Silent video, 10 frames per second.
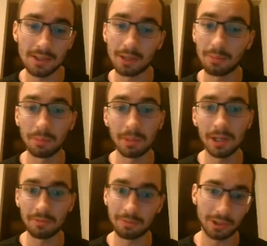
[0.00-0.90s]
and
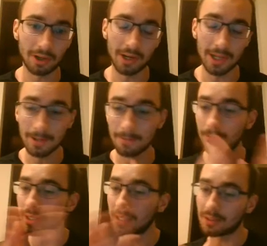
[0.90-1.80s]
momentum from car A
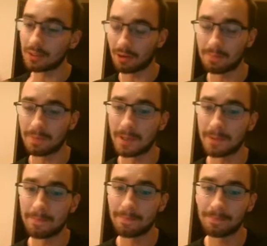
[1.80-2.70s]
went into car B.